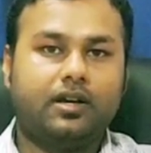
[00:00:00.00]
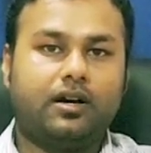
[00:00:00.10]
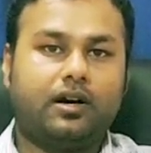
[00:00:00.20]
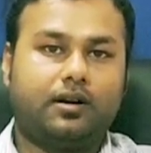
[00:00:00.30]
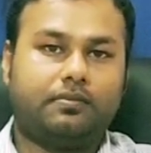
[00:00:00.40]

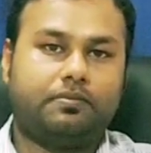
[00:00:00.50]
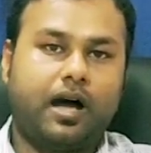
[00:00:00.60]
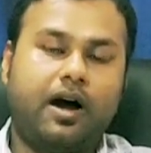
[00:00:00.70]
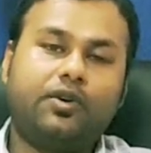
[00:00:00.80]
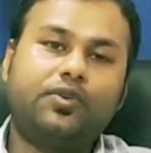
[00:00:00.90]

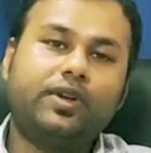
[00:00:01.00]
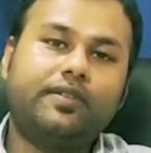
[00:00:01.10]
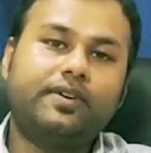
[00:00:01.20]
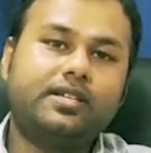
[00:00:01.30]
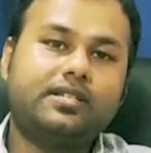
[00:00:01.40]
how to
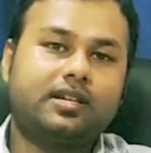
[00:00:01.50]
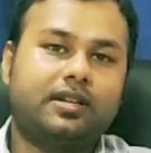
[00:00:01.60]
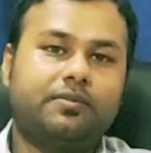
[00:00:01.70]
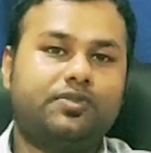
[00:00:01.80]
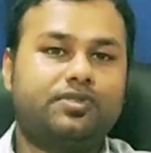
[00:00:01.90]
invest
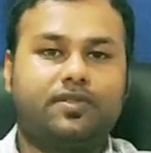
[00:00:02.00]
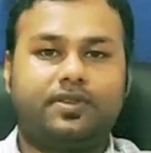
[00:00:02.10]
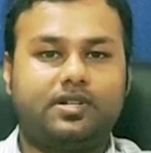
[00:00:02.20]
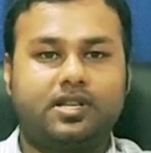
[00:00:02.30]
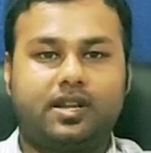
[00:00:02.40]
in mutual funds